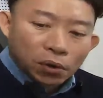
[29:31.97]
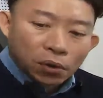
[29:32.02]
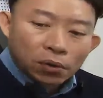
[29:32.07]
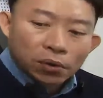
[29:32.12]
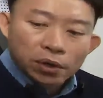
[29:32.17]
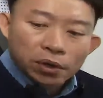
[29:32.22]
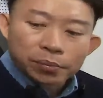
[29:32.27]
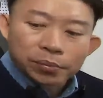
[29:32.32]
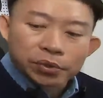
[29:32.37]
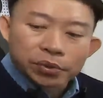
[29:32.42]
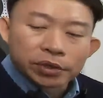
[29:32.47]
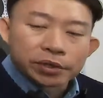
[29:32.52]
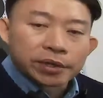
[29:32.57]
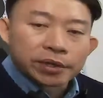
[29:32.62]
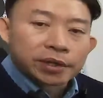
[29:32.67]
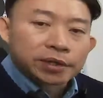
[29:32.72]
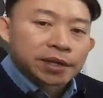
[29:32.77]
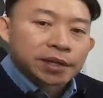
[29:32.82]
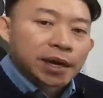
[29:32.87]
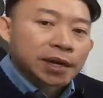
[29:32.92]
our
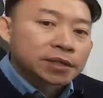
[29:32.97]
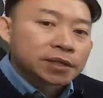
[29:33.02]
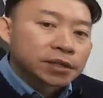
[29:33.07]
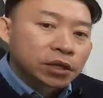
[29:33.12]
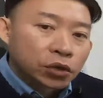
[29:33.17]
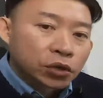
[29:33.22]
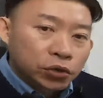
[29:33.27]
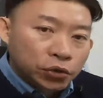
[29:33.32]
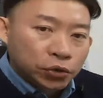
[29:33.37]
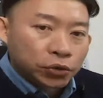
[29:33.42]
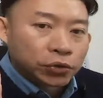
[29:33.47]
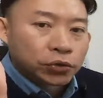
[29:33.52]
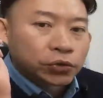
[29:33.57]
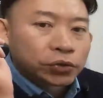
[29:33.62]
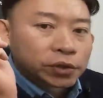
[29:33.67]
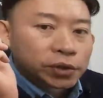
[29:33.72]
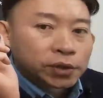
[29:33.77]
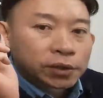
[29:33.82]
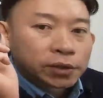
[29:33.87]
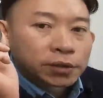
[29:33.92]
product has a
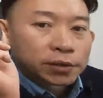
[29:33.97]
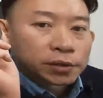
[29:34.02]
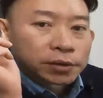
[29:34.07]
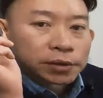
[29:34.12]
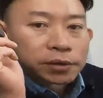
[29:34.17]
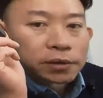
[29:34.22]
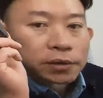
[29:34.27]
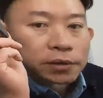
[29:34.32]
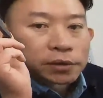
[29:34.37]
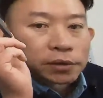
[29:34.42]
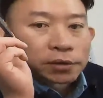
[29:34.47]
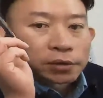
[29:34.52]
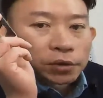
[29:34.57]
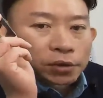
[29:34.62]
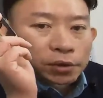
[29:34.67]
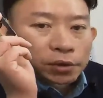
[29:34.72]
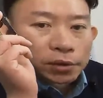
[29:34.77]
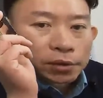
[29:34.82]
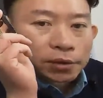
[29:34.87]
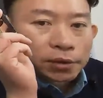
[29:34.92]
good
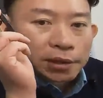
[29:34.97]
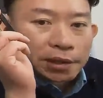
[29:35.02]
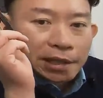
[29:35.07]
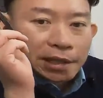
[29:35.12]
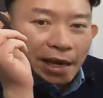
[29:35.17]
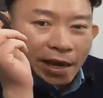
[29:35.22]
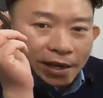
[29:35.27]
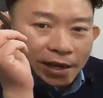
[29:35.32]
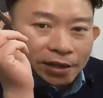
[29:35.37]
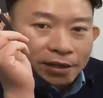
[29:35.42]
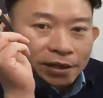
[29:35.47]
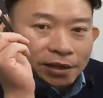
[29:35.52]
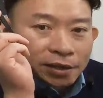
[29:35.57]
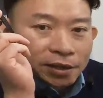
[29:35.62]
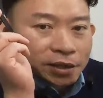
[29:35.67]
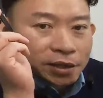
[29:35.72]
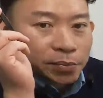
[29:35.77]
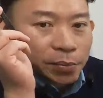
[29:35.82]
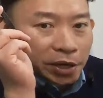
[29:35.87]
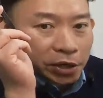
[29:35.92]
heat
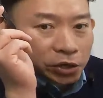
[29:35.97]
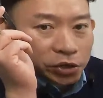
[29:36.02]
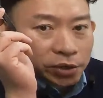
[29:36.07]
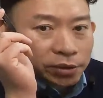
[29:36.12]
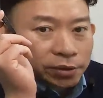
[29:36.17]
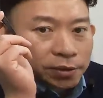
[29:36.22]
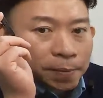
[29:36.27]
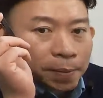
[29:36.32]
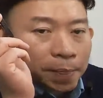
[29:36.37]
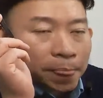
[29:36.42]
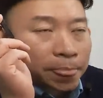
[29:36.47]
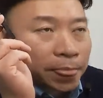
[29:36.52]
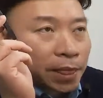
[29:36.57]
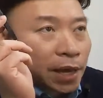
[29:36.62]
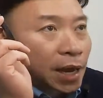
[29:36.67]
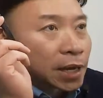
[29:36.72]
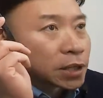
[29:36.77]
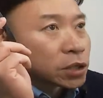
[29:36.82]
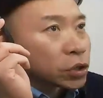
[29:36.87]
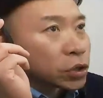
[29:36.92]
dissipation.
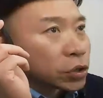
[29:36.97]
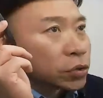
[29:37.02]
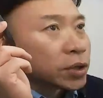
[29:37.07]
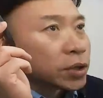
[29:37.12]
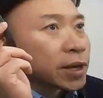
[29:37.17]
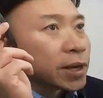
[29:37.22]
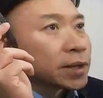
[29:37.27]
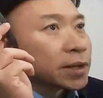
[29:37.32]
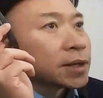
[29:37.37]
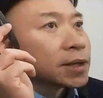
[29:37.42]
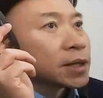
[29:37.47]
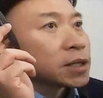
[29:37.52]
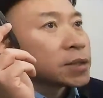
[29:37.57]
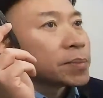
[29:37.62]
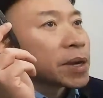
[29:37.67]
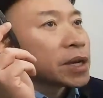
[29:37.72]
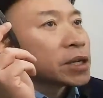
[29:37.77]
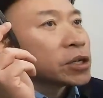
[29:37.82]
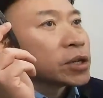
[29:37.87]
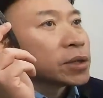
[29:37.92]
Has good heat
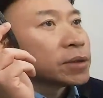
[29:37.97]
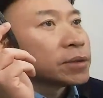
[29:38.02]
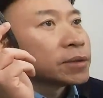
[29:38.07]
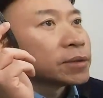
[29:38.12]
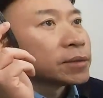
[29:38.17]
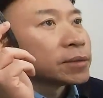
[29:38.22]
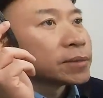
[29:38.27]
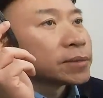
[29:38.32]
dissipation.